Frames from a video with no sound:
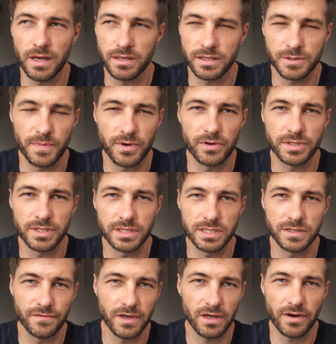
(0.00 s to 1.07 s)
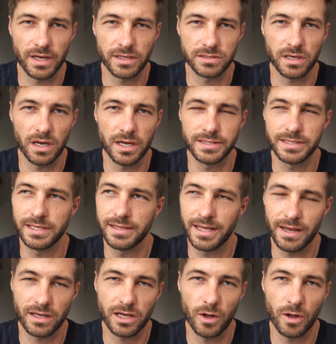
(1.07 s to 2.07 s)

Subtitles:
experiencing severe anxiety, and that,